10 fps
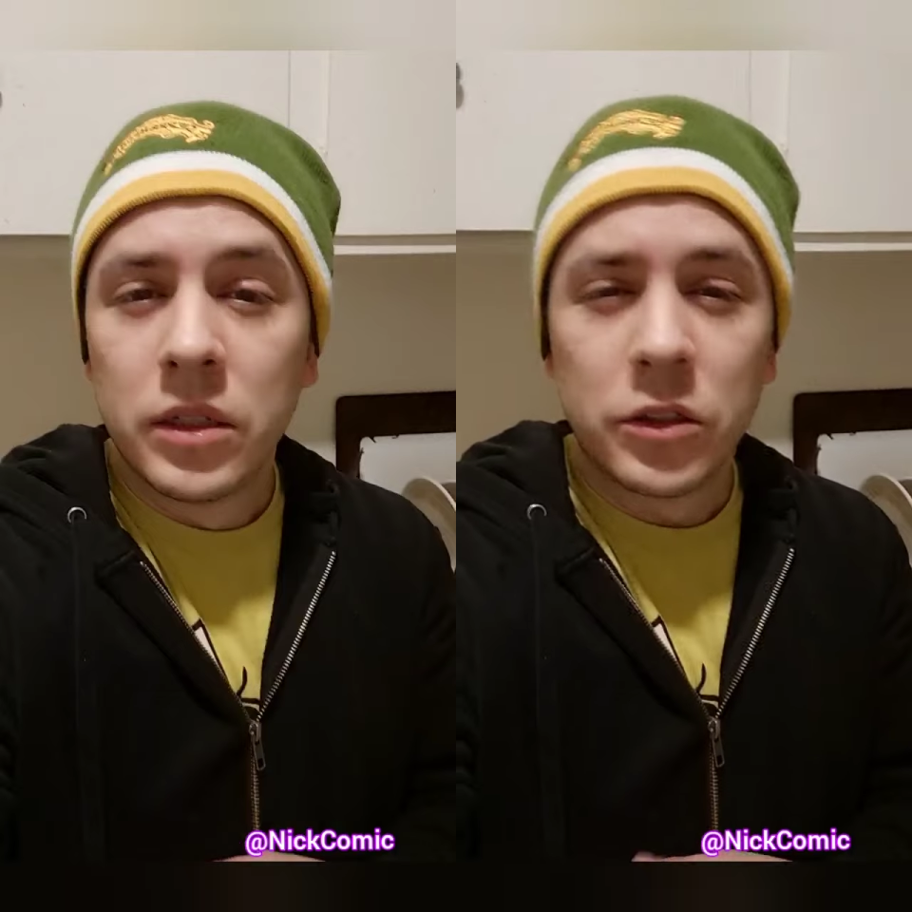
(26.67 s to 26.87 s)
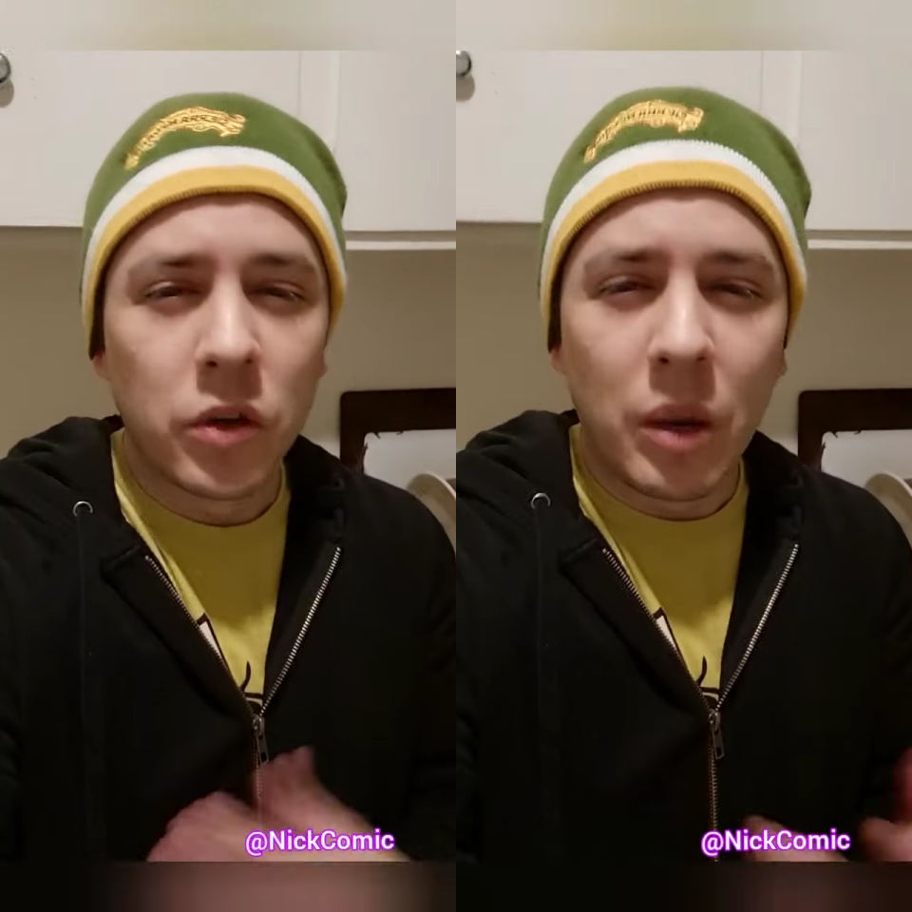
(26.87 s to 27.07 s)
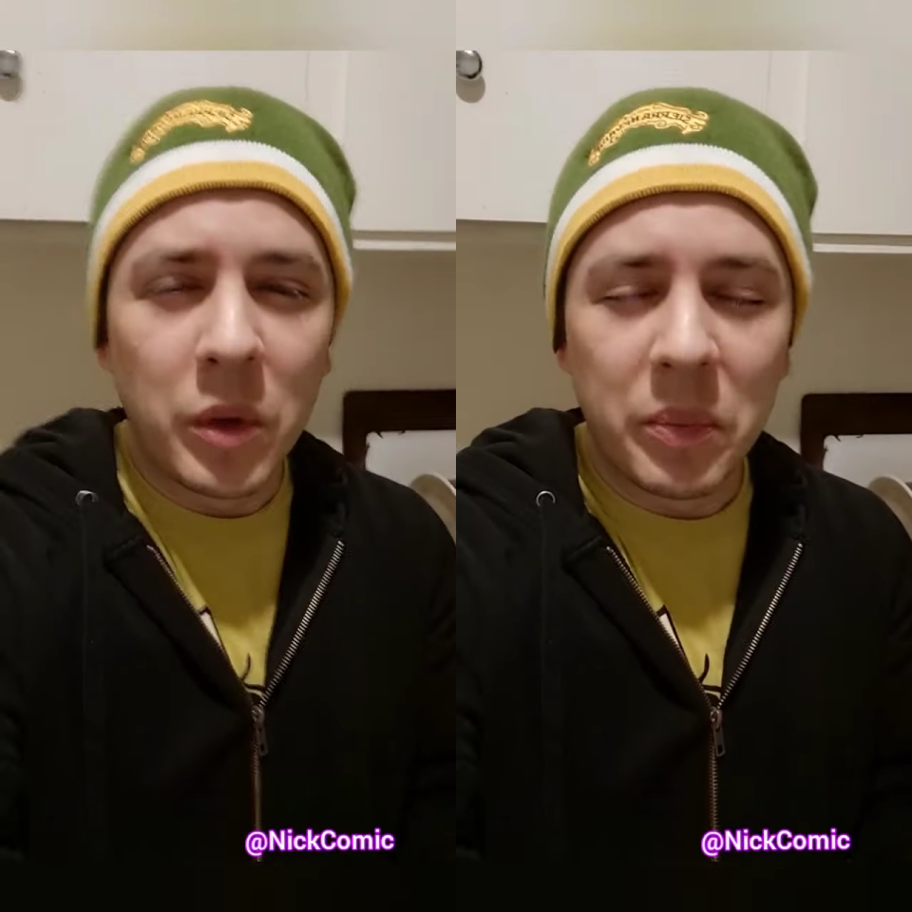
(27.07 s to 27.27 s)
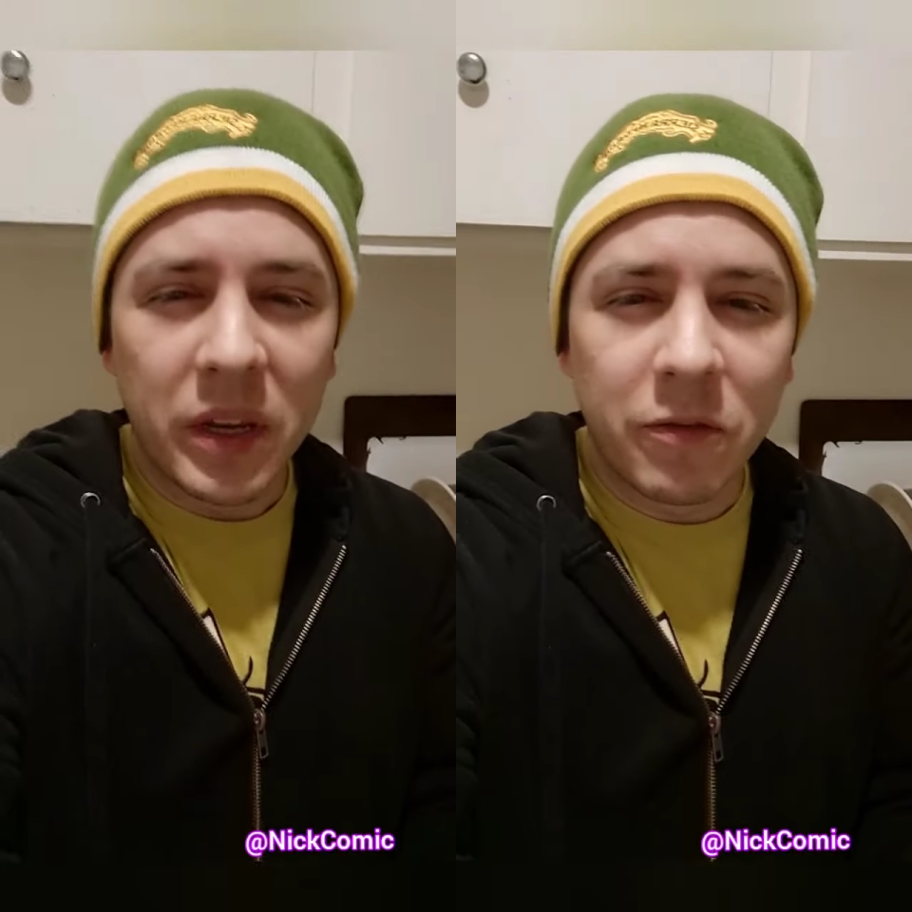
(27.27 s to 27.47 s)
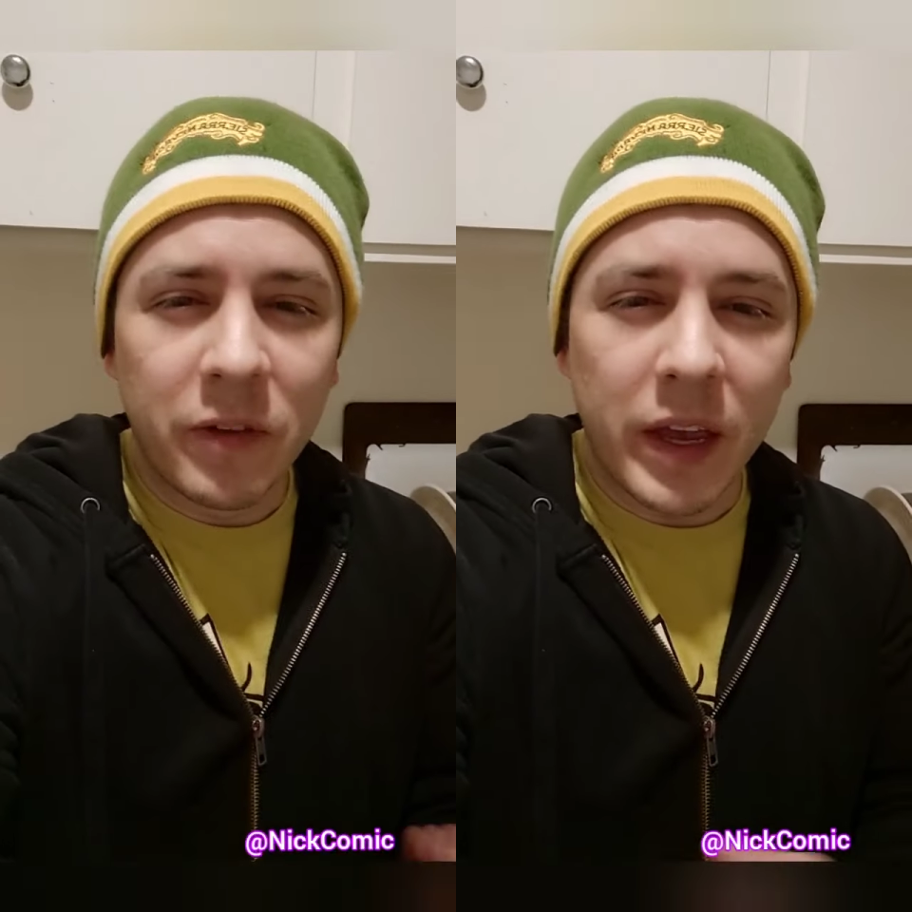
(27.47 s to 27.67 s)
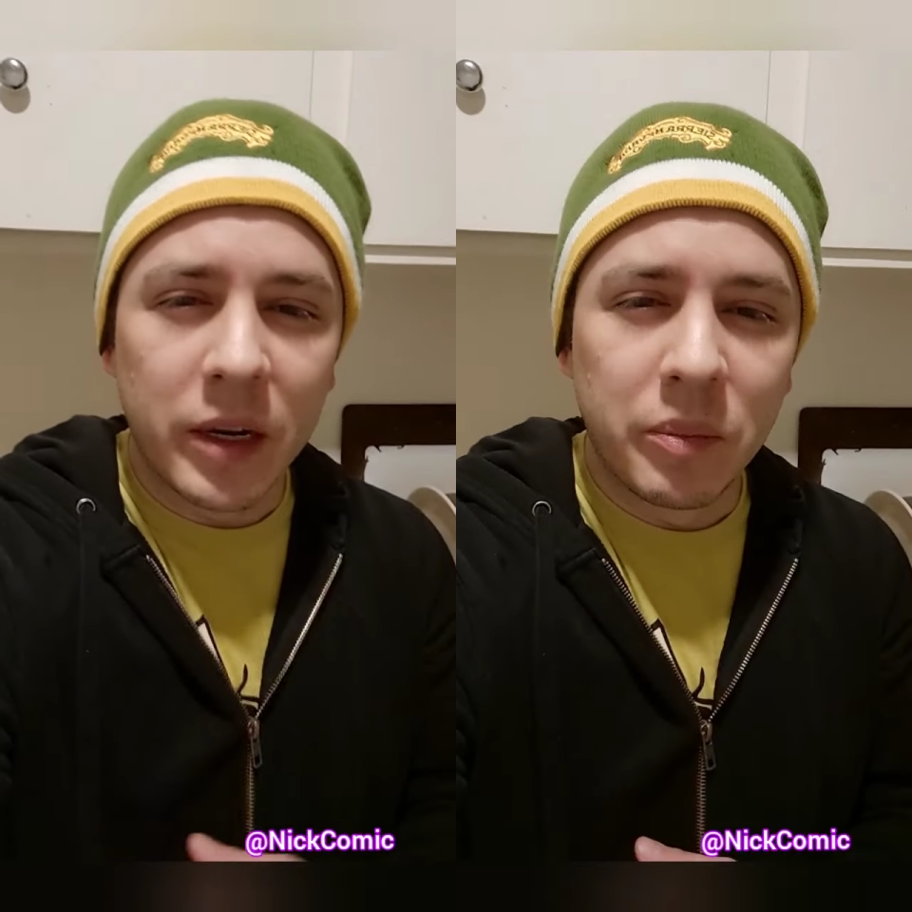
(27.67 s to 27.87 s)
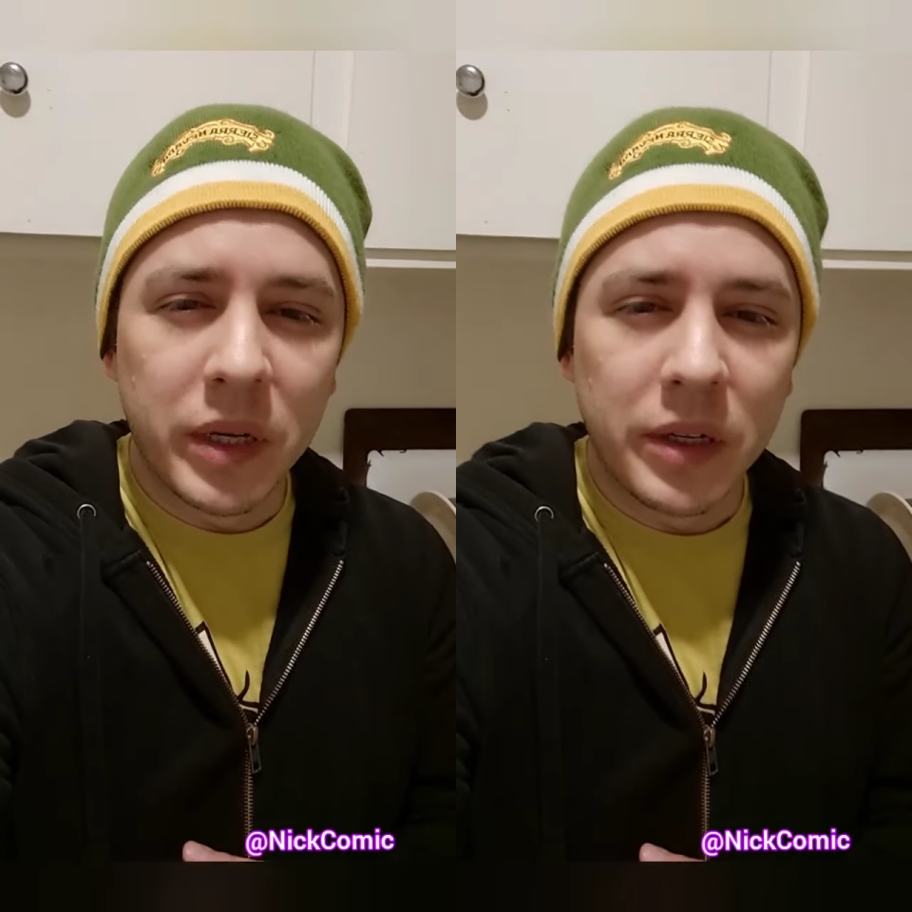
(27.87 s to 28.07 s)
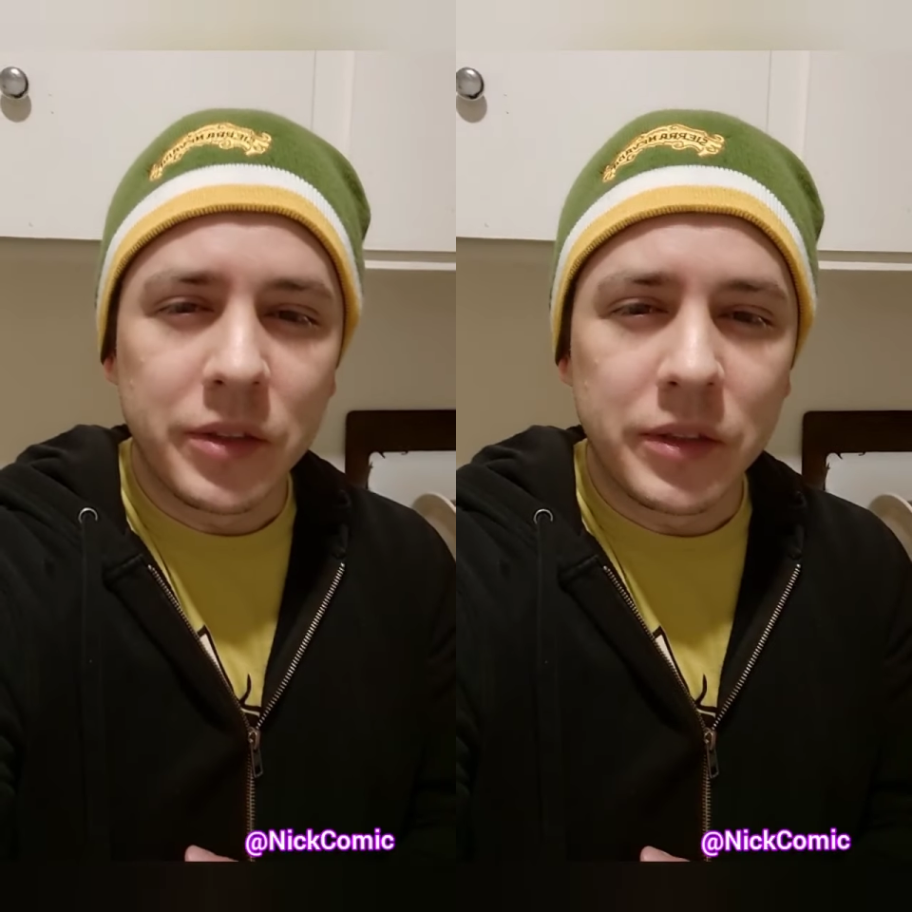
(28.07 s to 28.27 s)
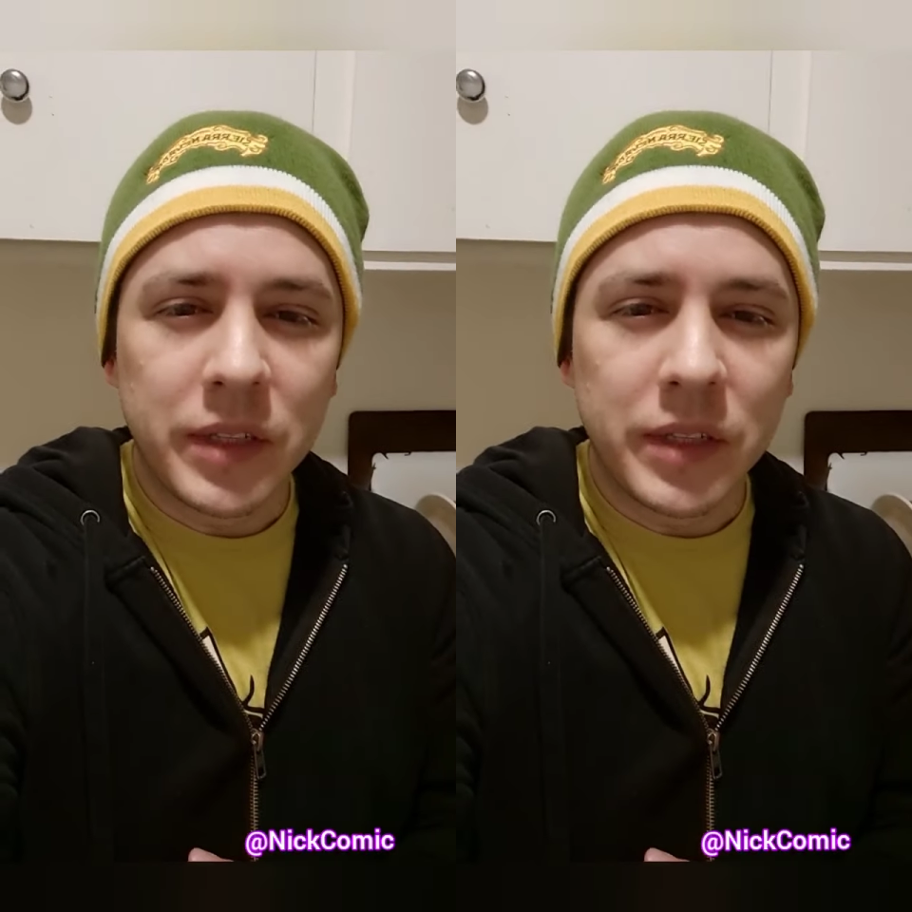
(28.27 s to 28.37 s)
So I'm a big fan of puzzles